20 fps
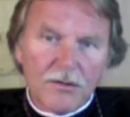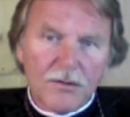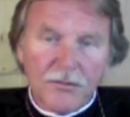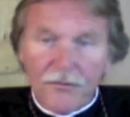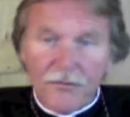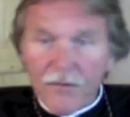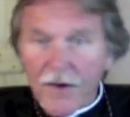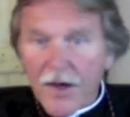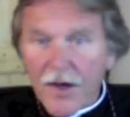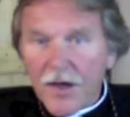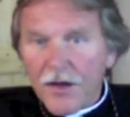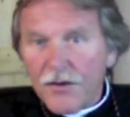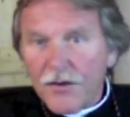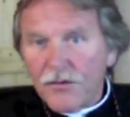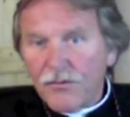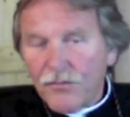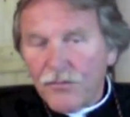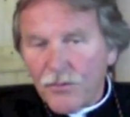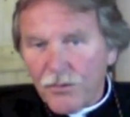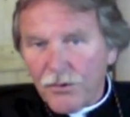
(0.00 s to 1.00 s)
defined
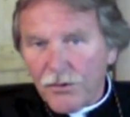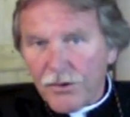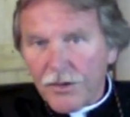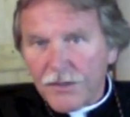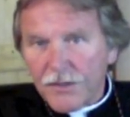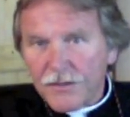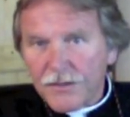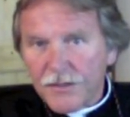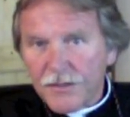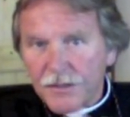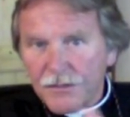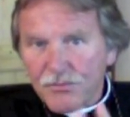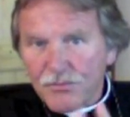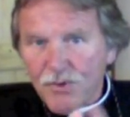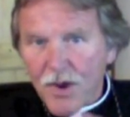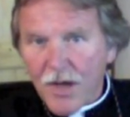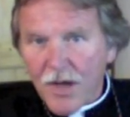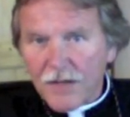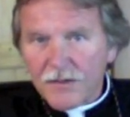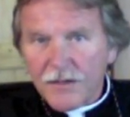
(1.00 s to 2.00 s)
for us in the
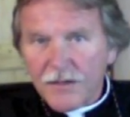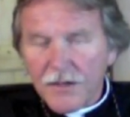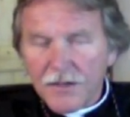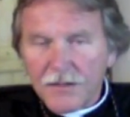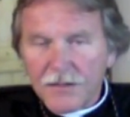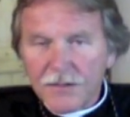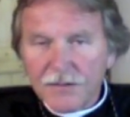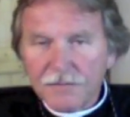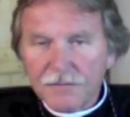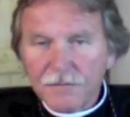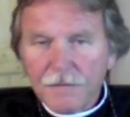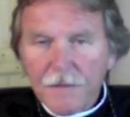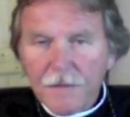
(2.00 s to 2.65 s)
process.